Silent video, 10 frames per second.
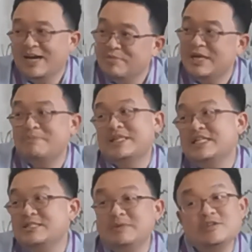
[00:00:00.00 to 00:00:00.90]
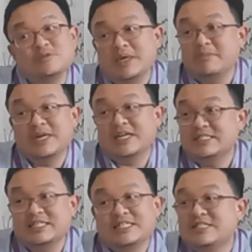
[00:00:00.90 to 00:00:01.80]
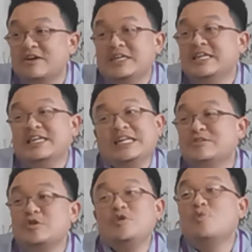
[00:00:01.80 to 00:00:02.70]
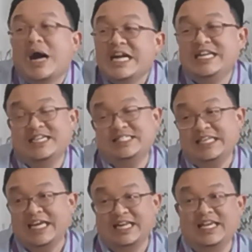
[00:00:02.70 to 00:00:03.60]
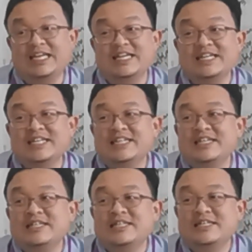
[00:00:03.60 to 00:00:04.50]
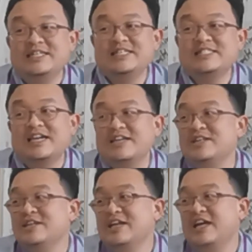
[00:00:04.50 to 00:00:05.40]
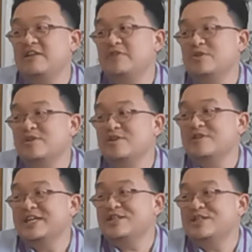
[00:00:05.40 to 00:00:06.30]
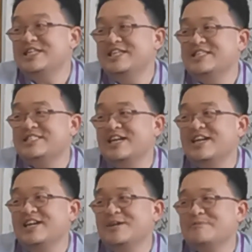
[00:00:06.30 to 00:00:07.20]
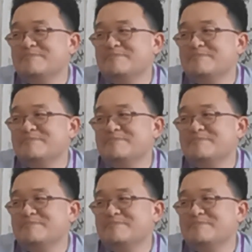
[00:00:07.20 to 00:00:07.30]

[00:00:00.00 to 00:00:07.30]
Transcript: and I put hepatitis B, you should be able to answer this. There's only one that's DNA. It's like, and if you don't know it, it's a